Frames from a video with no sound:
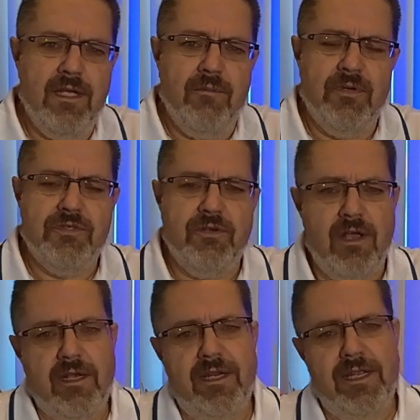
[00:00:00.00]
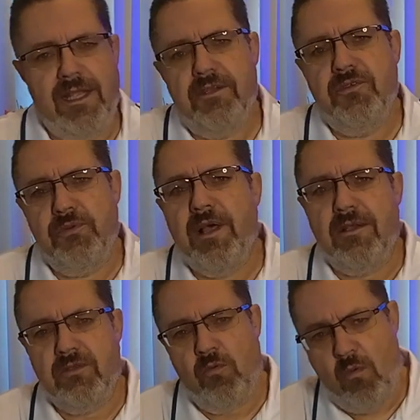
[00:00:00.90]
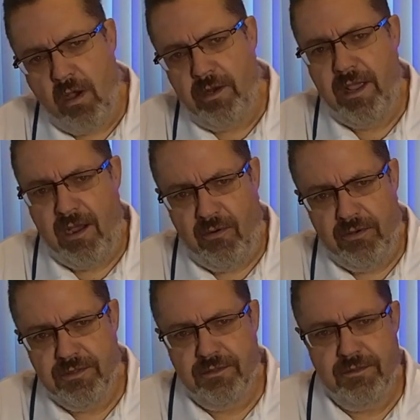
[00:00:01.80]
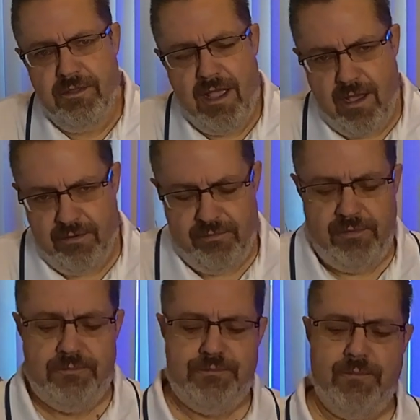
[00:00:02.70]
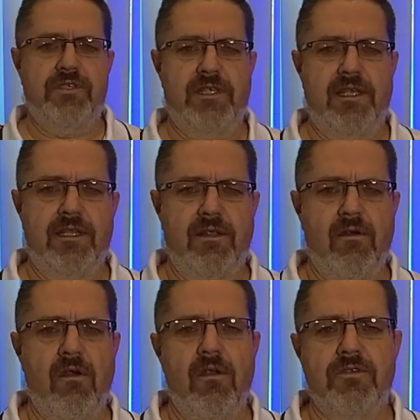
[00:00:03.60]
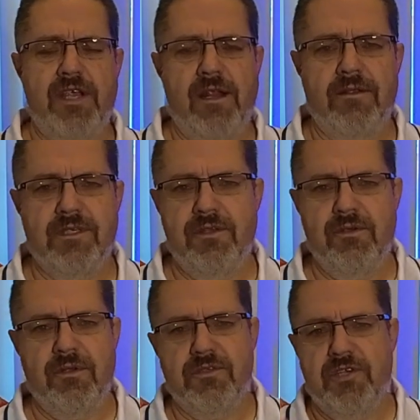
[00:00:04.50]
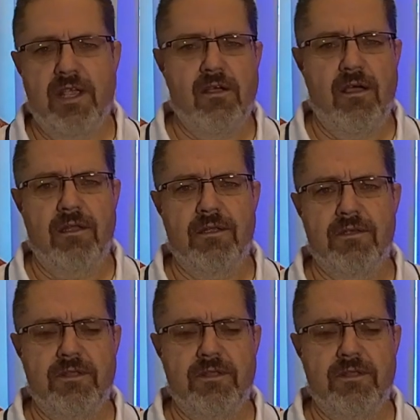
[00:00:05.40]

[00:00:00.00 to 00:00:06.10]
but you're not going to get 2,000 watt hours out of them. See, and there are channels that you can check on.